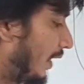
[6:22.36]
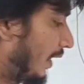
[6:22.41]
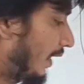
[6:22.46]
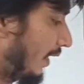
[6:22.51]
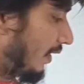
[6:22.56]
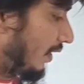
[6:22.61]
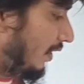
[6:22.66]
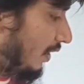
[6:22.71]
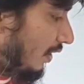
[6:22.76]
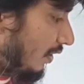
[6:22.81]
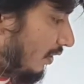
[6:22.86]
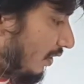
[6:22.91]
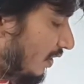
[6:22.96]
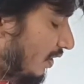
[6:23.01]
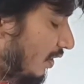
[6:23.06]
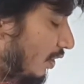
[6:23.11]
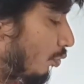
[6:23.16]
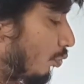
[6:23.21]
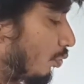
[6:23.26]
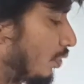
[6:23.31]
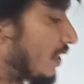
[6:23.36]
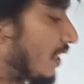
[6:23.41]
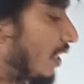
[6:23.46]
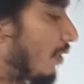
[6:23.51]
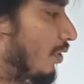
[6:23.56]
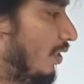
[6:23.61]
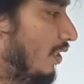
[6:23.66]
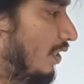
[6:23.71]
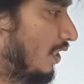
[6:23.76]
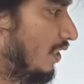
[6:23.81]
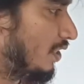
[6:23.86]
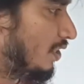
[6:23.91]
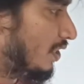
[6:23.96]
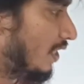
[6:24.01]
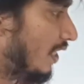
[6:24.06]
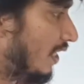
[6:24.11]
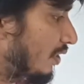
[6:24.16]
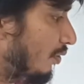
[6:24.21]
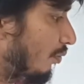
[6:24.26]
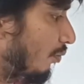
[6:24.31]
and this Q is our test
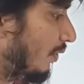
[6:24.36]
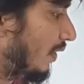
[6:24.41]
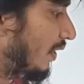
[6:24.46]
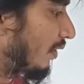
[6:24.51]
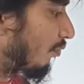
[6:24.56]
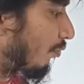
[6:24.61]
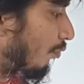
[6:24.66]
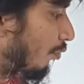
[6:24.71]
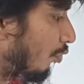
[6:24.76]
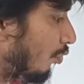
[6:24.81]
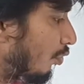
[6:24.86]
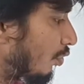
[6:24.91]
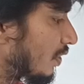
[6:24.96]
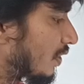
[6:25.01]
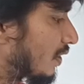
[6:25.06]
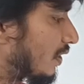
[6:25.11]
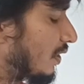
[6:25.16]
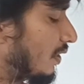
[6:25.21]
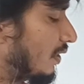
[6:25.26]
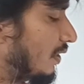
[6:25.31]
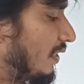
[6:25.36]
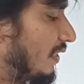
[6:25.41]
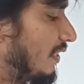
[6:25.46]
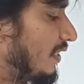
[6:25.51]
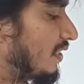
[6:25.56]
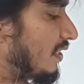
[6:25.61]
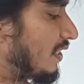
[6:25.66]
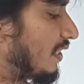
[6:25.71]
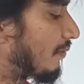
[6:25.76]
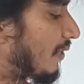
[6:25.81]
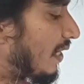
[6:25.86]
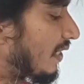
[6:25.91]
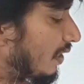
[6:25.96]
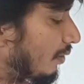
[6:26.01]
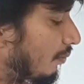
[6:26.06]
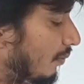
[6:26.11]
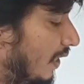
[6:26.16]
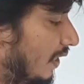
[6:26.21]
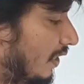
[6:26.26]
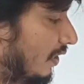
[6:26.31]
charge. When force is
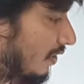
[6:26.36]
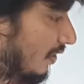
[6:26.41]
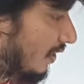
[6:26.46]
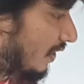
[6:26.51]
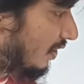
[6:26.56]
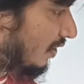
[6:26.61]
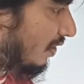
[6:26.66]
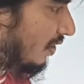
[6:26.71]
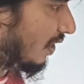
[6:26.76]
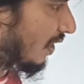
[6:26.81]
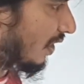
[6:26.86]
divided by test